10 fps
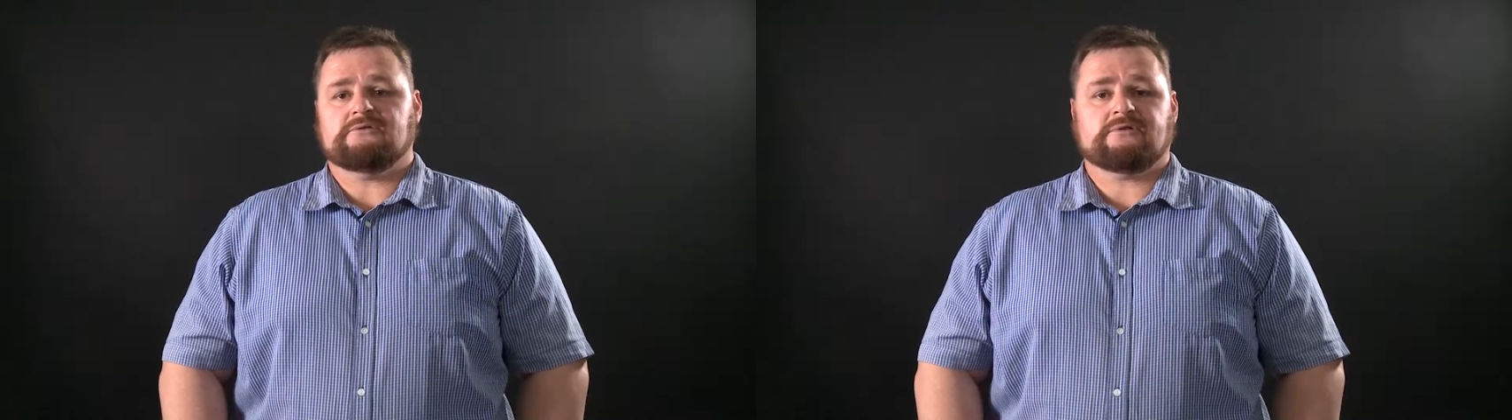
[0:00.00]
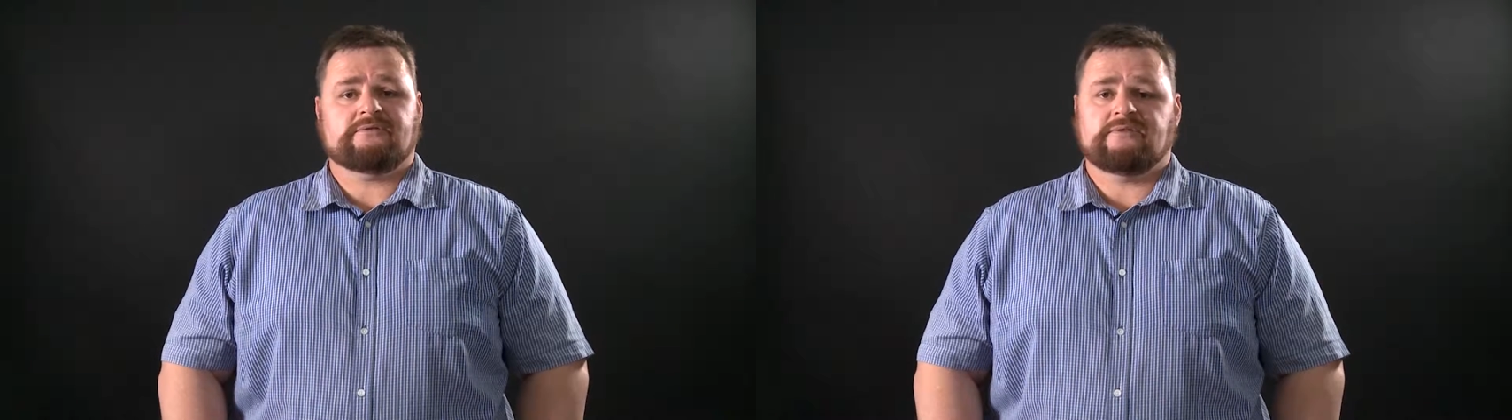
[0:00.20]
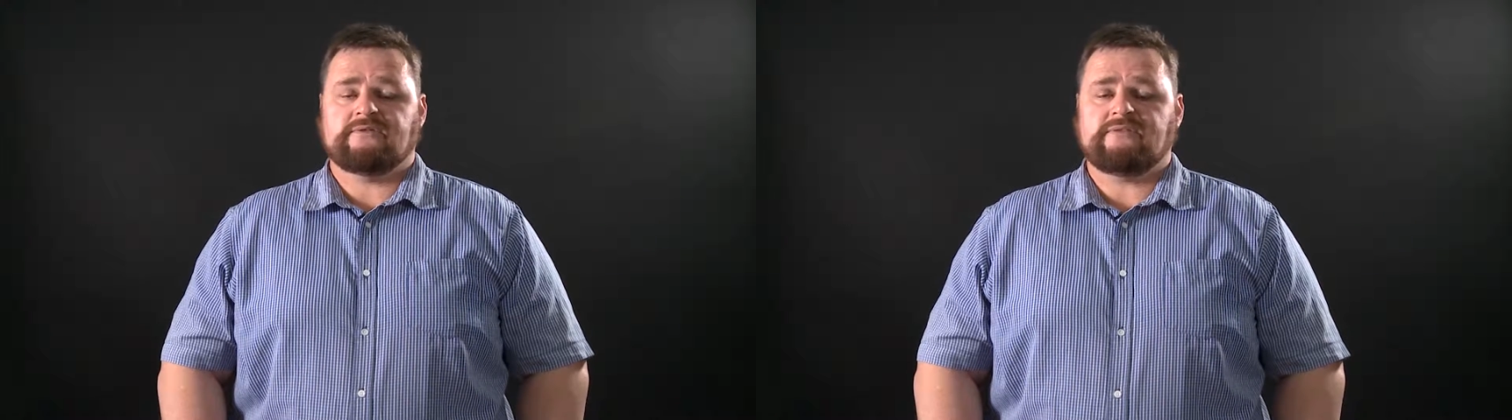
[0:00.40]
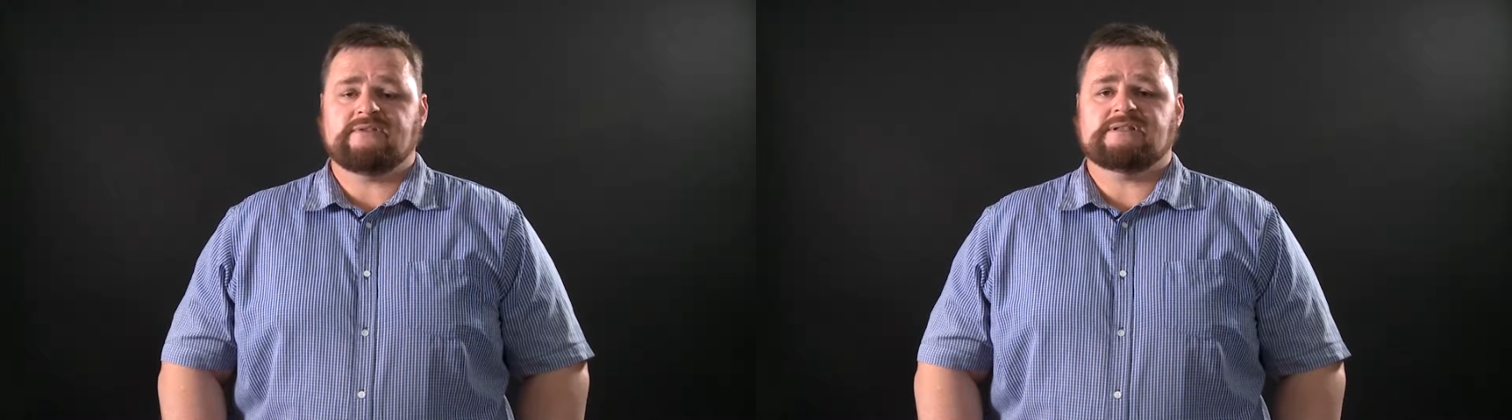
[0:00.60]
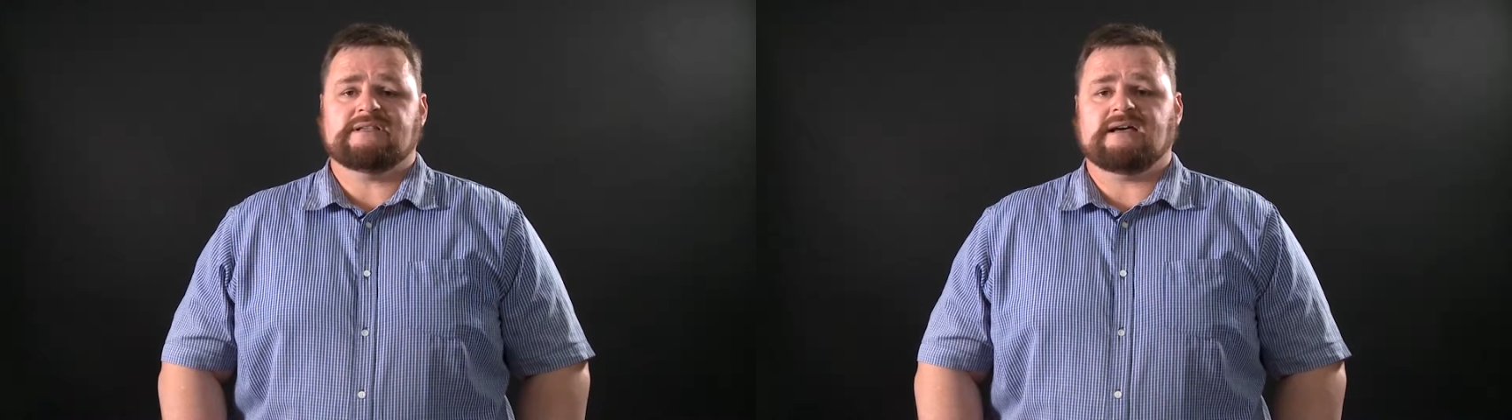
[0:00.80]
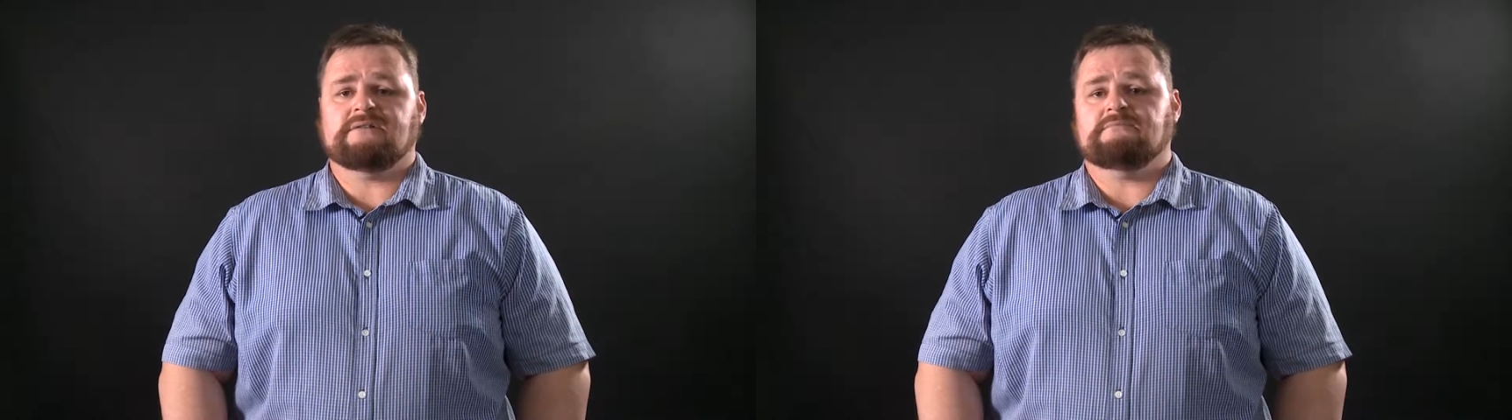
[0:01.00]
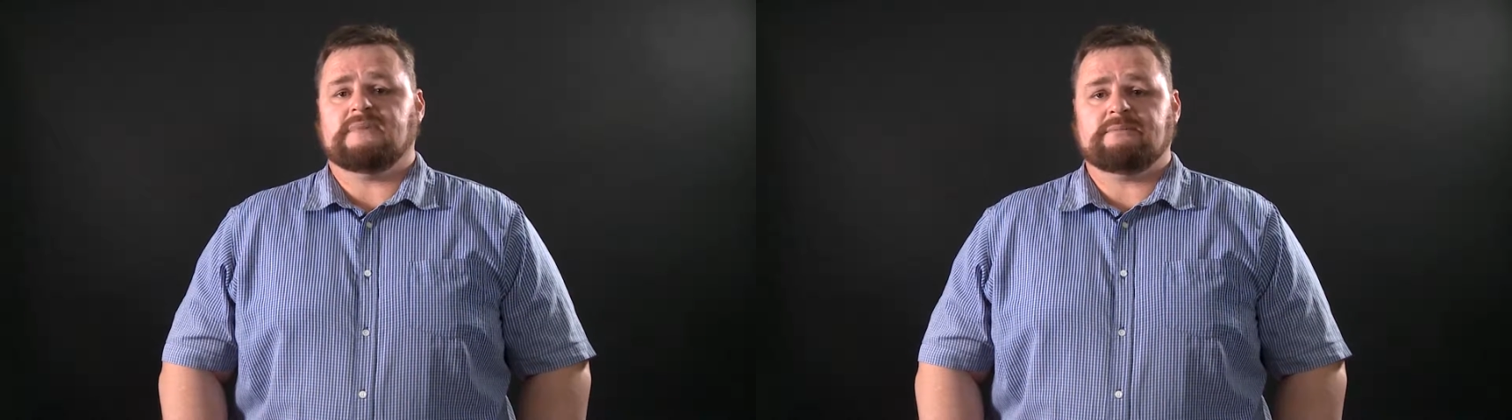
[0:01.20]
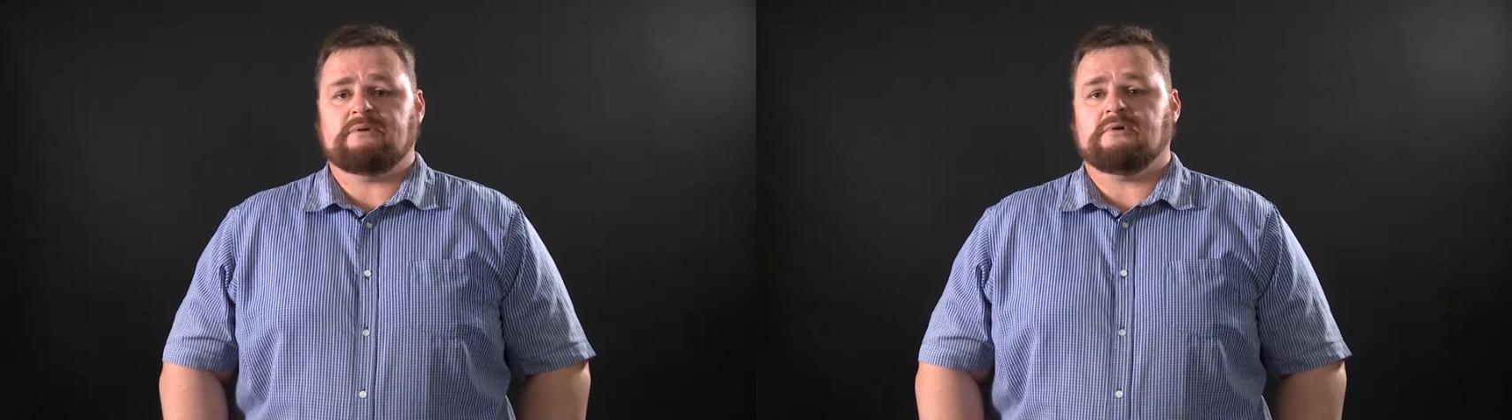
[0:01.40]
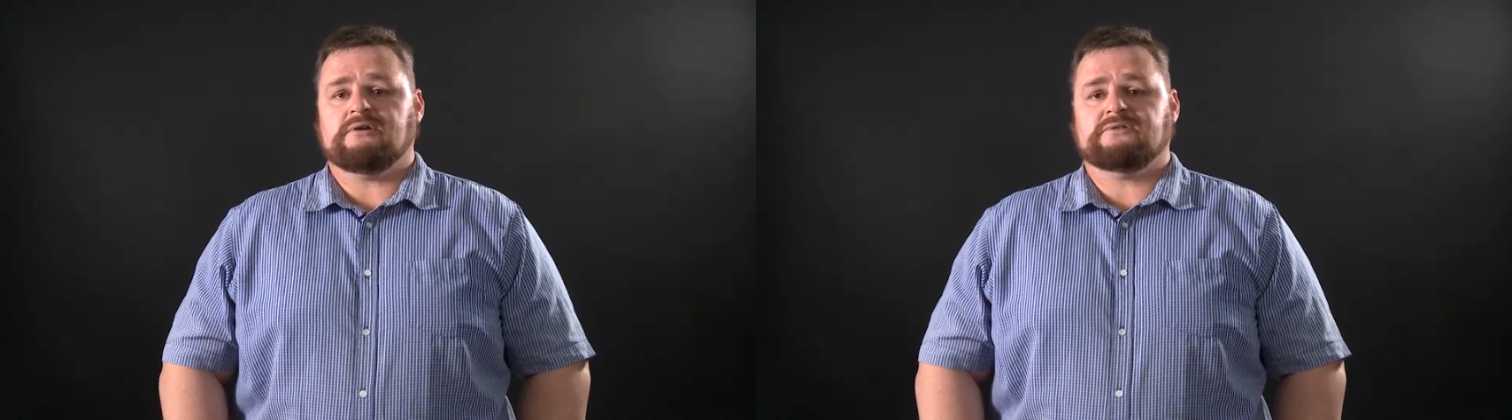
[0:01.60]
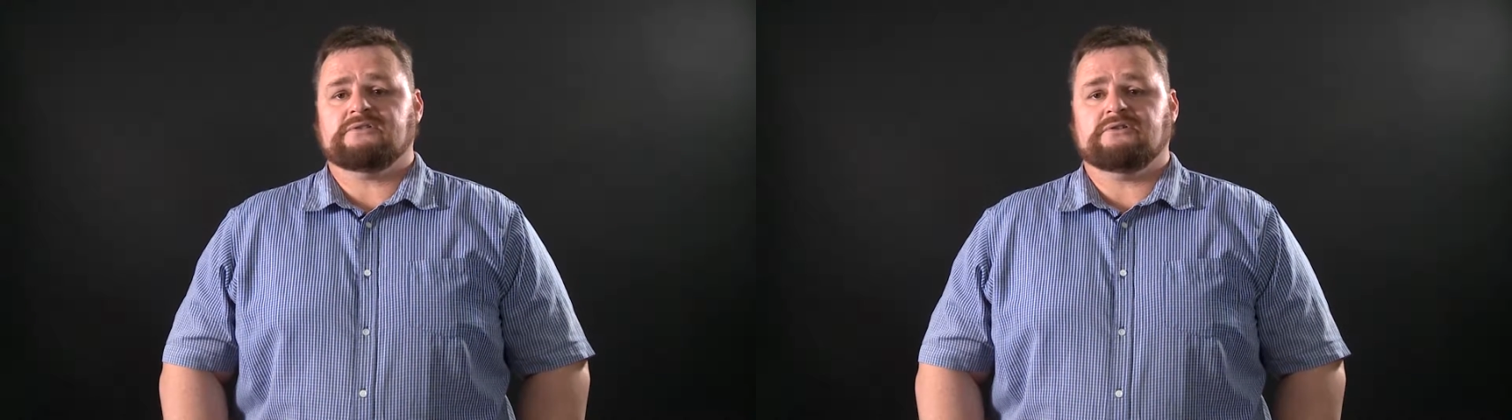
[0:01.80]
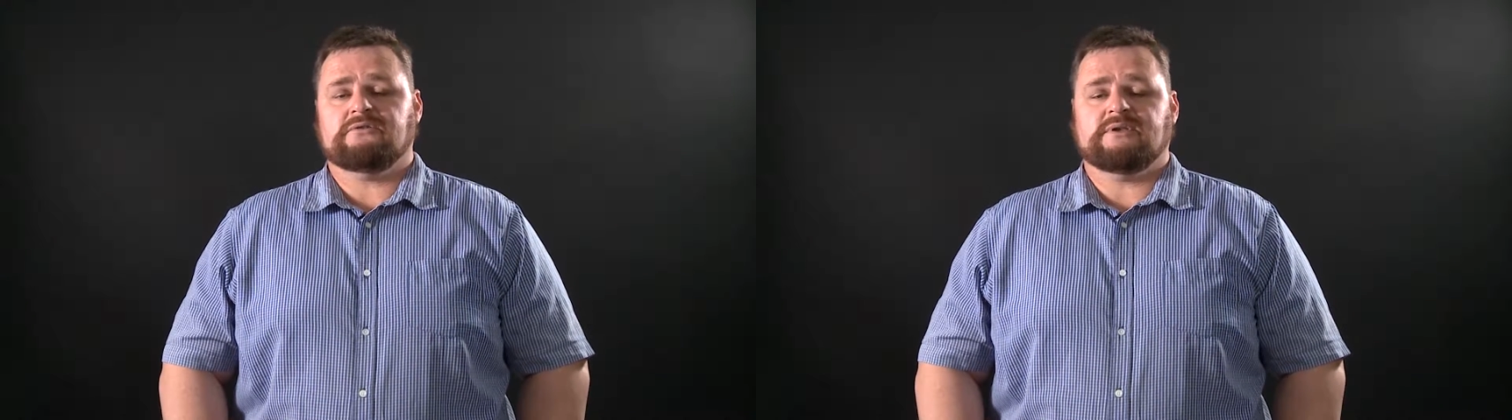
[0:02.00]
or if you've even done maybe one or two,